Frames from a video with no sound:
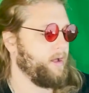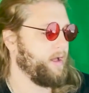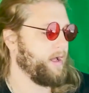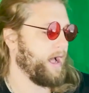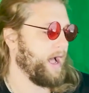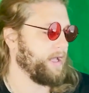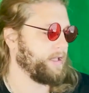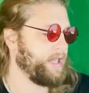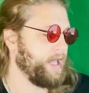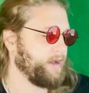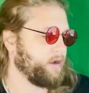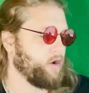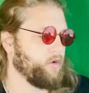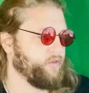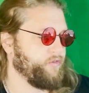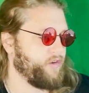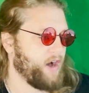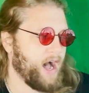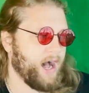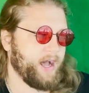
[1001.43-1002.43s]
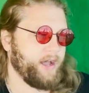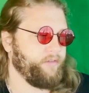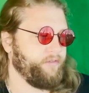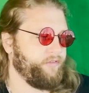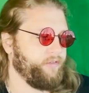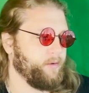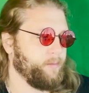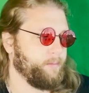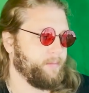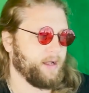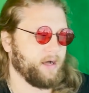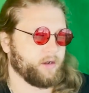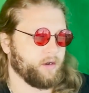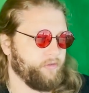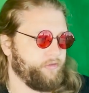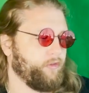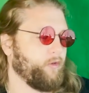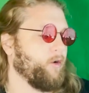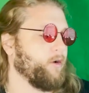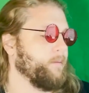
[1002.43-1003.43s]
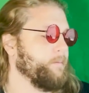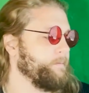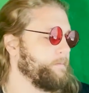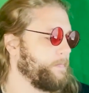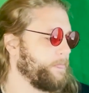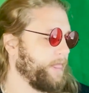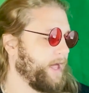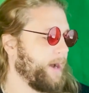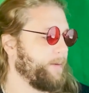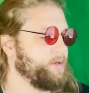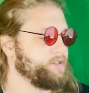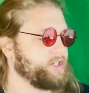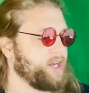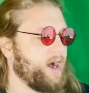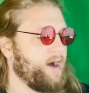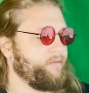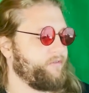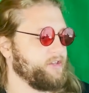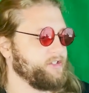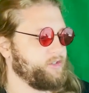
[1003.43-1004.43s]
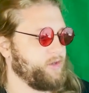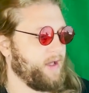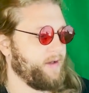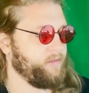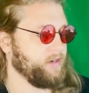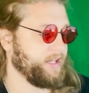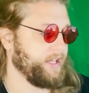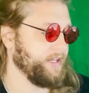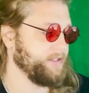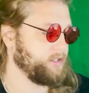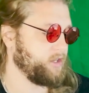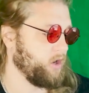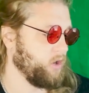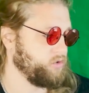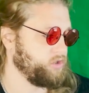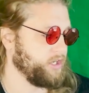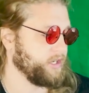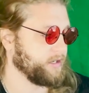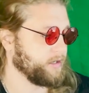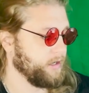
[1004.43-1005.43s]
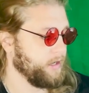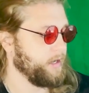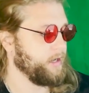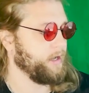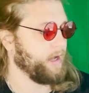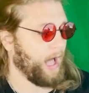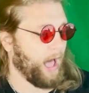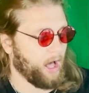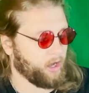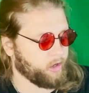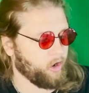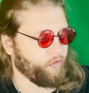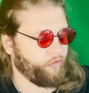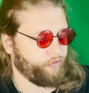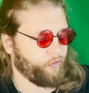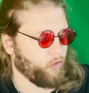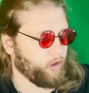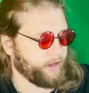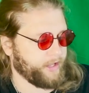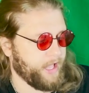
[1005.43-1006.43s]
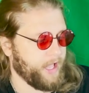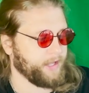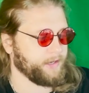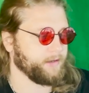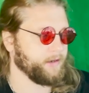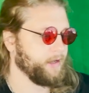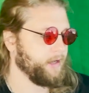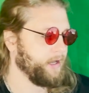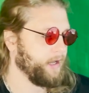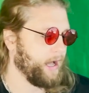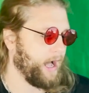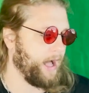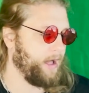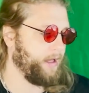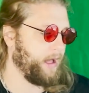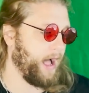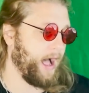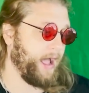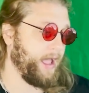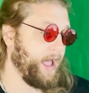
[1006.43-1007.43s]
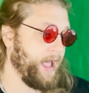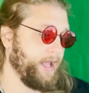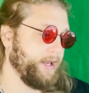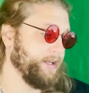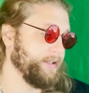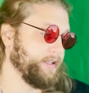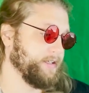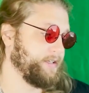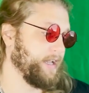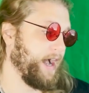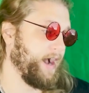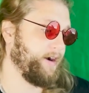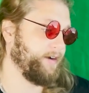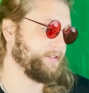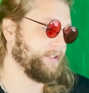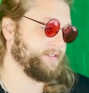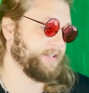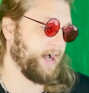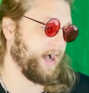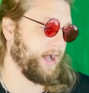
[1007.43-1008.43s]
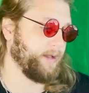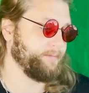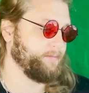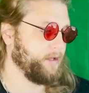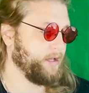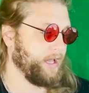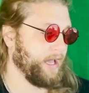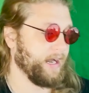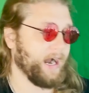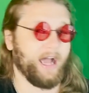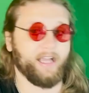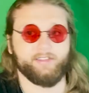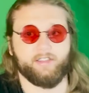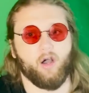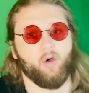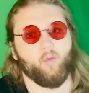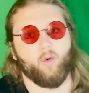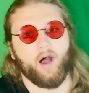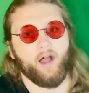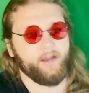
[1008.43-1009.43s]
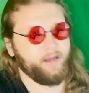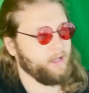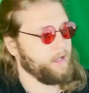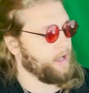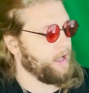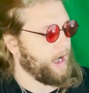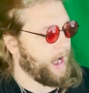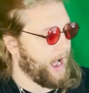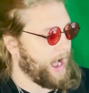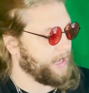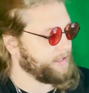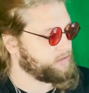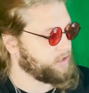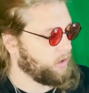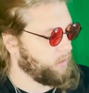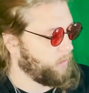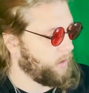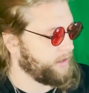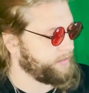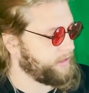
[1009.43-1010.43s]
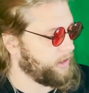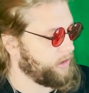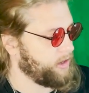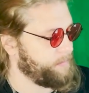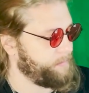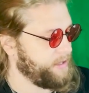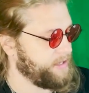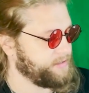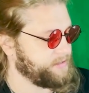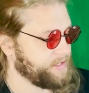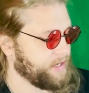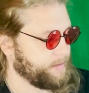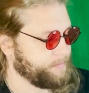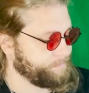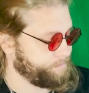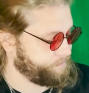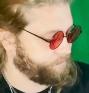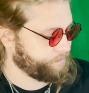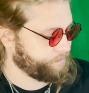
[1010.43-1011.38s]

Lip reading: I can't go 5, but I'll go 4. How much confidence do you have in kids coaching? I'll go 4 again. I hated this hire at the time, and I don't want there to be some